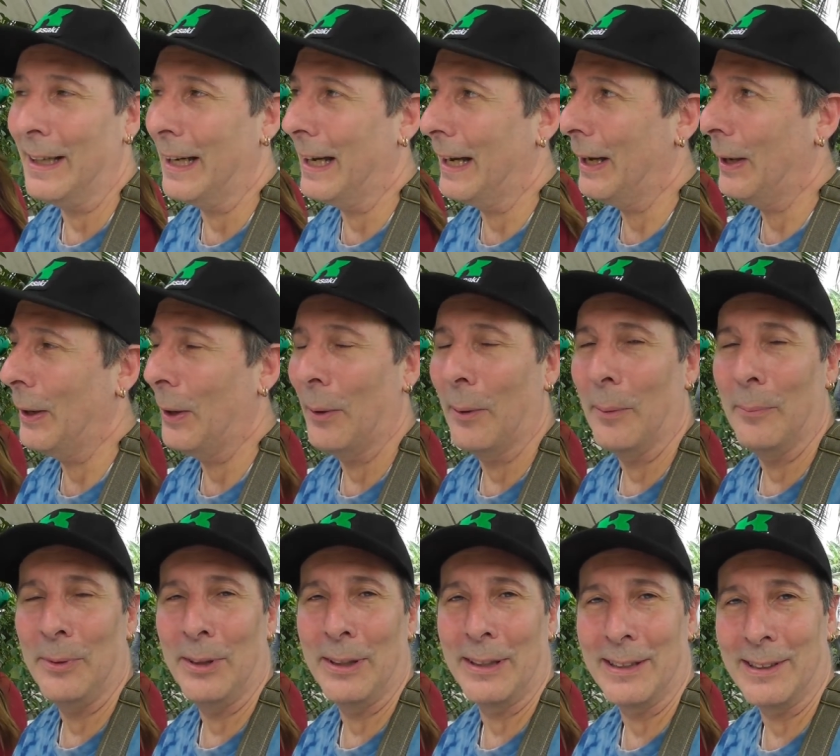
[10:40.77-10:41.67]

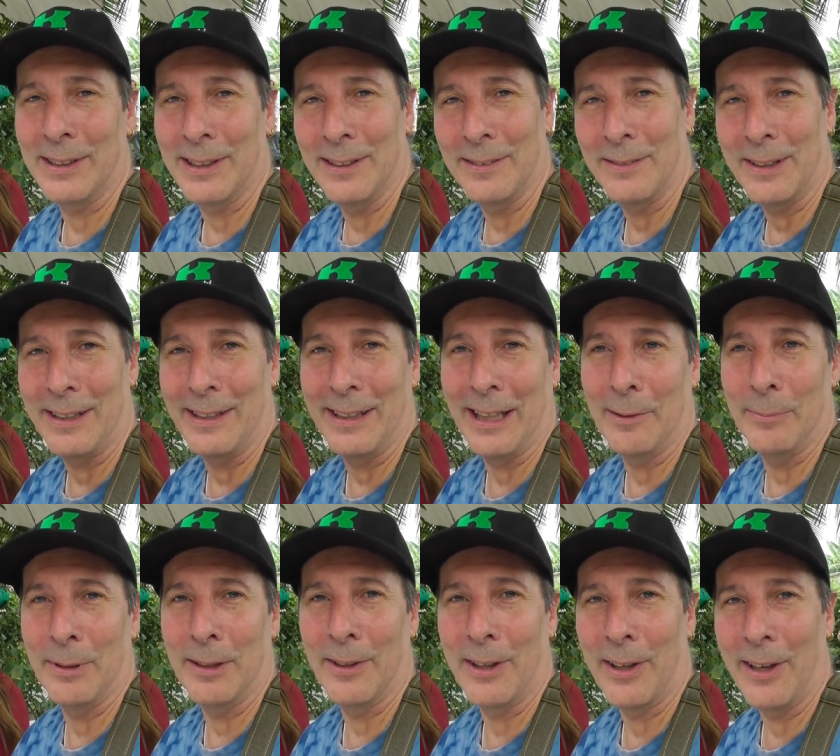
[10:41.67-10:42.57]
um, you can sort of get a
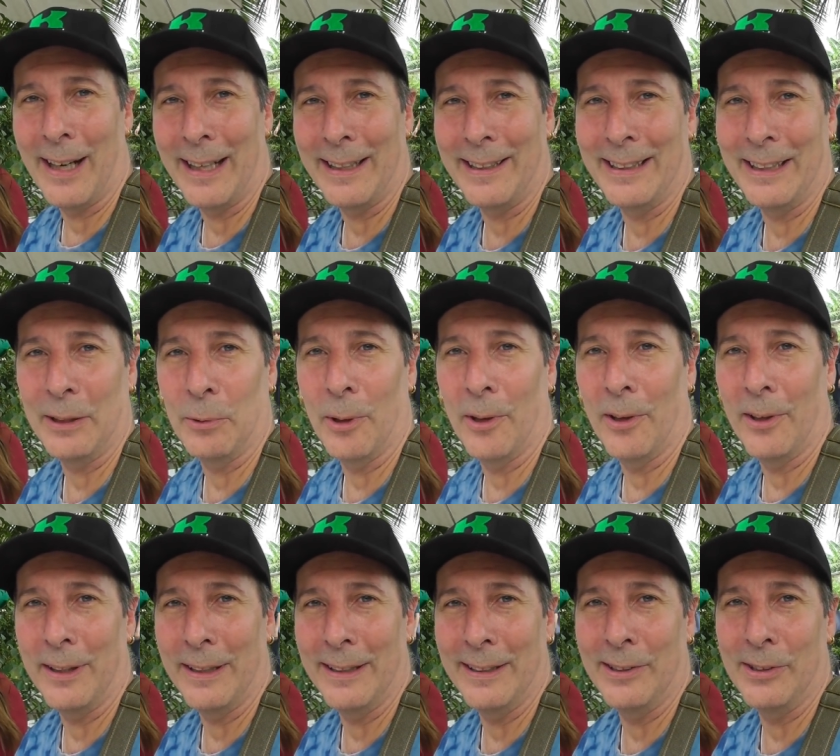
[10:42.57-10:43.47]
bit of an idea where
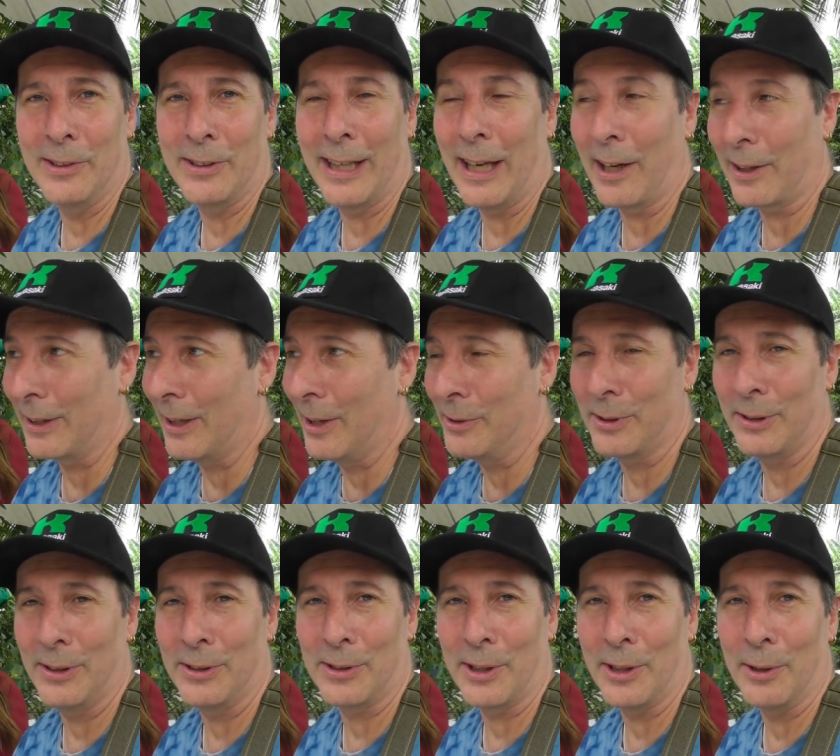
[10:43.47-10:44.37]
it is, how close
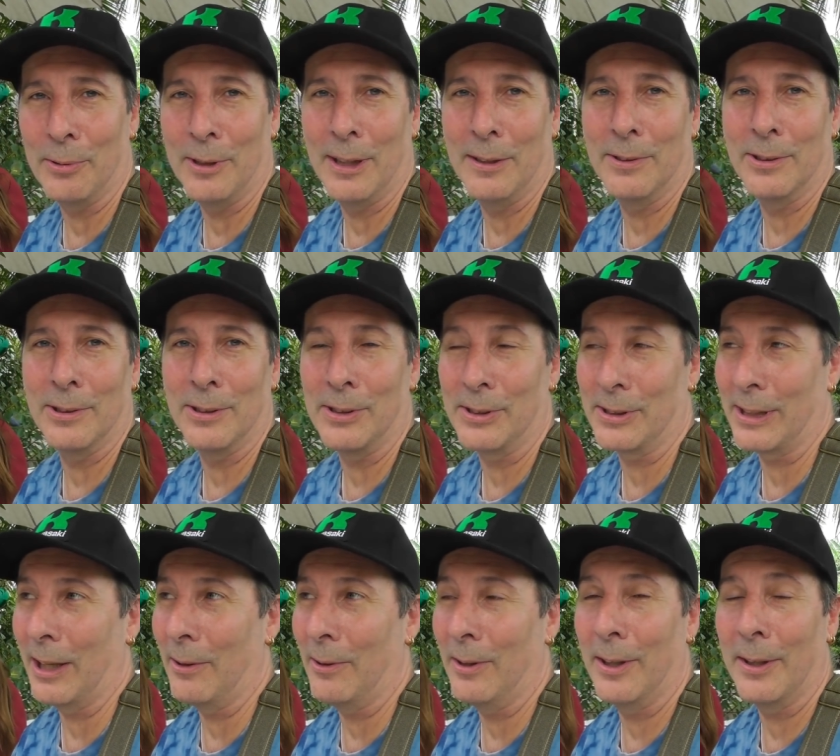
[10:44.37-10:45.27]
it is to the river, and
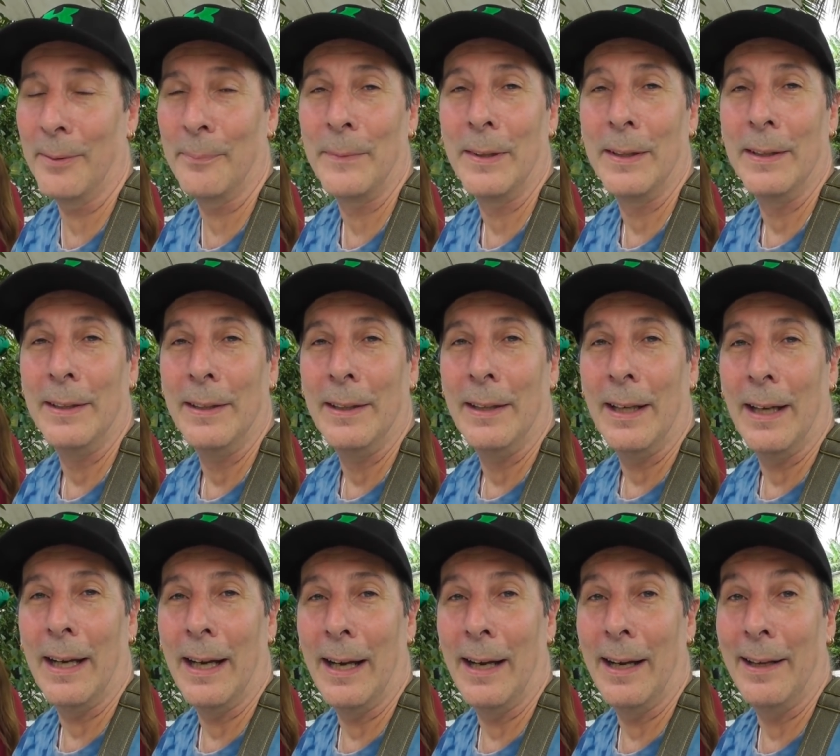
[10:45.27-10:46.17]
so on.
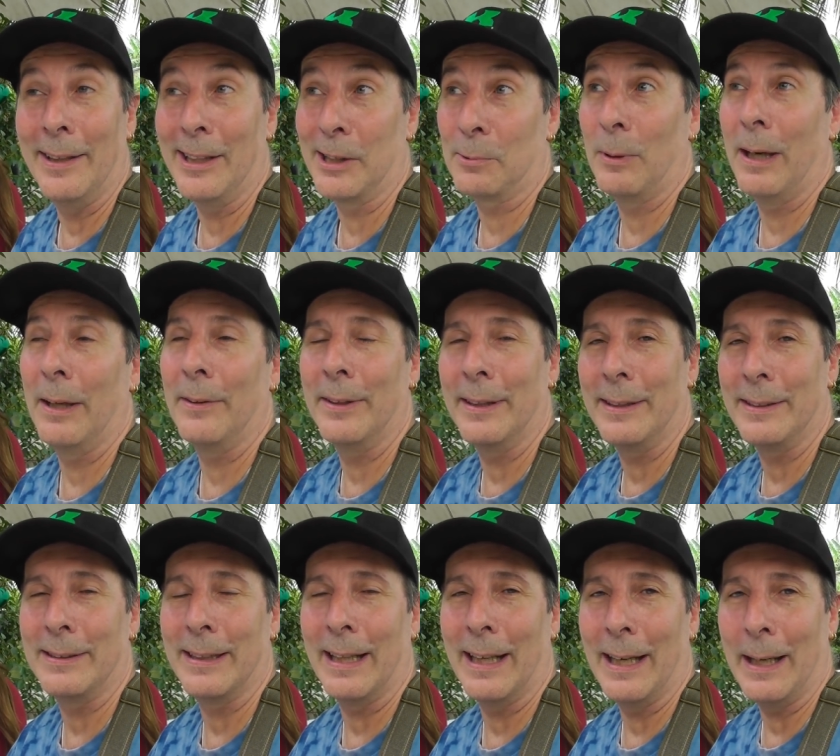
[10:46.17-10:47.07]
Uh, there's one
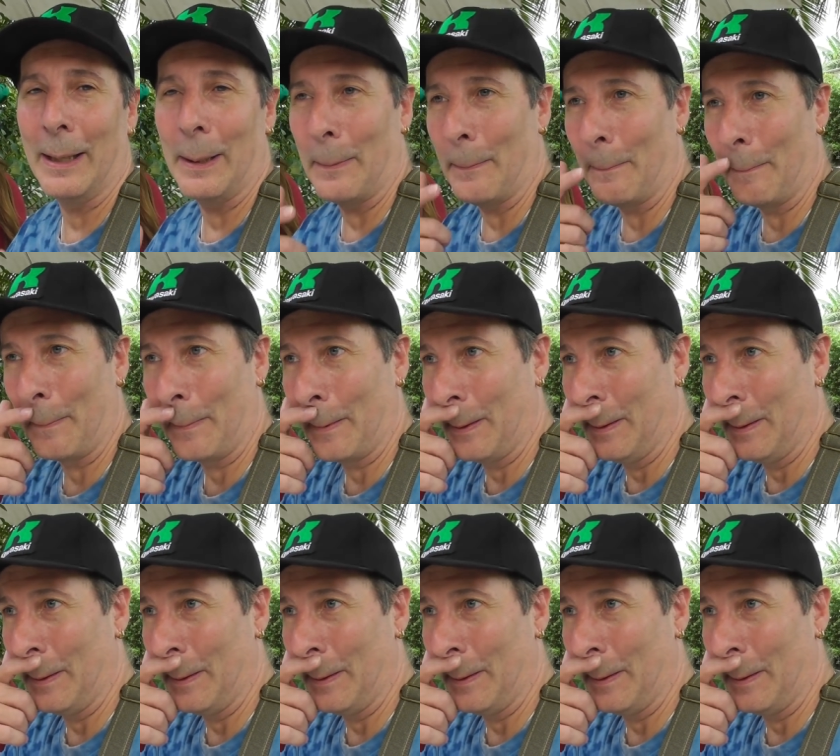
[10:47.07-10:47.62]
that um,